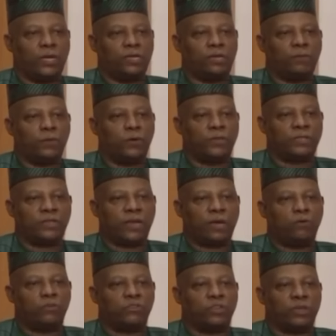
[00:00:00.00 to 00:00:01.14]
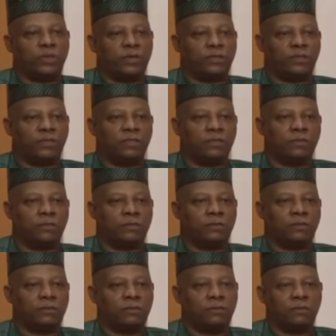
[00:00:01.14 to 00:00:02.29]
Oladipo is languishing as a
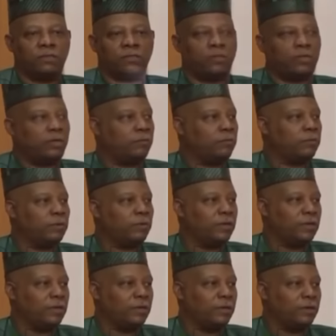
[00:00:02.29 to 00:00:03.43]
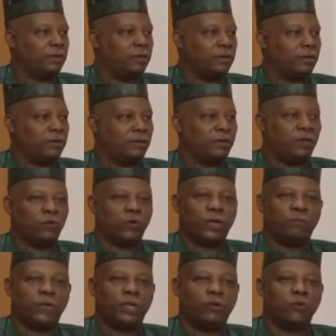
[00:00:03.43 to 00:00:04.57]
DGM in
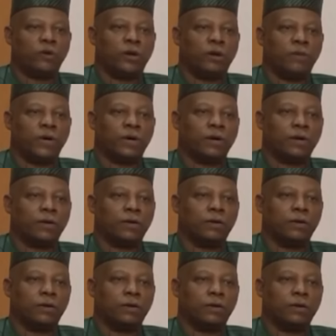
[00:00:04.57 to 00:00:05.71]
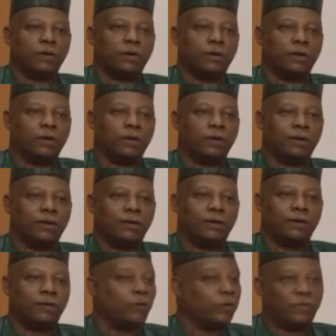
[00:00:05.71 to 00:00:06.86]
one mediocre bank.
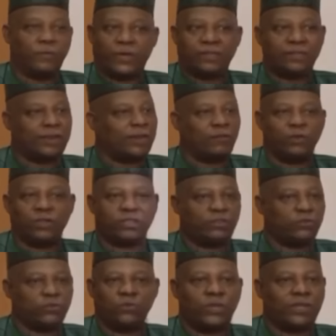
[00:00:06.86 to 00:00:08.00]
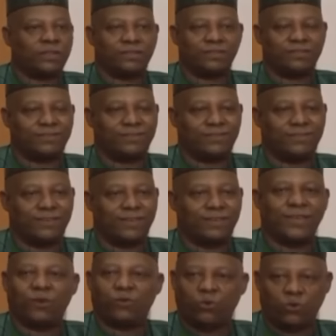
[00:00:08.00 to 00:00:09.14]
He was the best graduating student
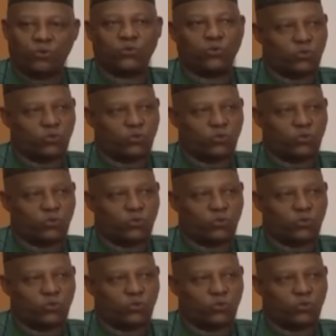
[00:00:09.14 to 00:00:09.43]
that